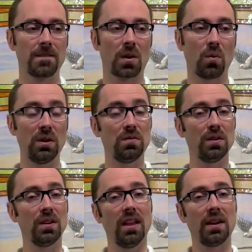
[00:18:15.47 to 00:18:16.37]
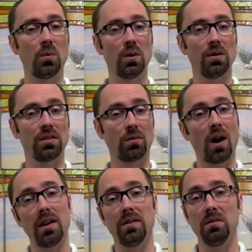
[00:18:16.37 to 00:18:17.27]
we'd feel like we're
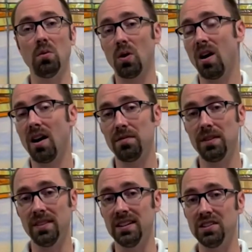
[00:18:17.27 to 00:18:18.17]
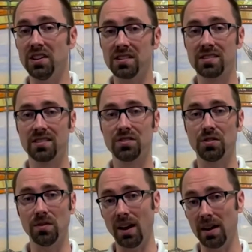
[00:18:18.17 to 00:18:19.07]
thriving more often than just
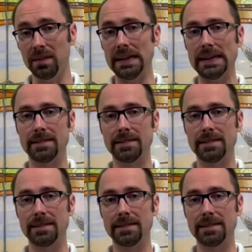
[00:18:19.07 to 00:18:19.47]
surviving.